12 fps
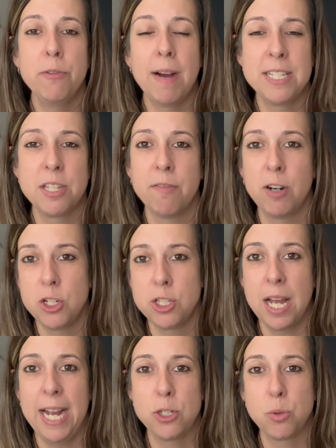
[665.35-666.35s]
vice
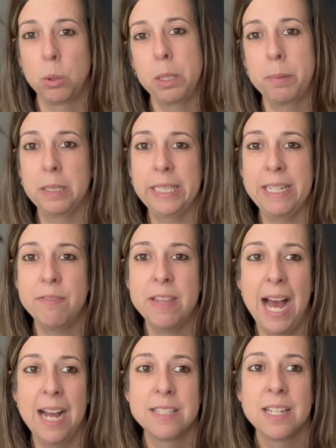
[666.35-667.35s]
versa. I truly believe
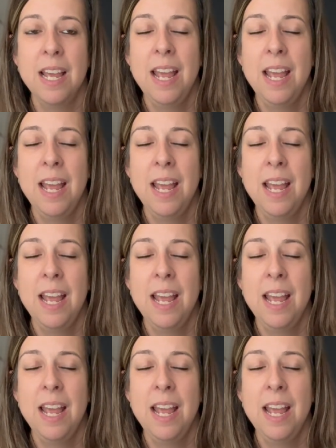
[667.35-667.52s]
that.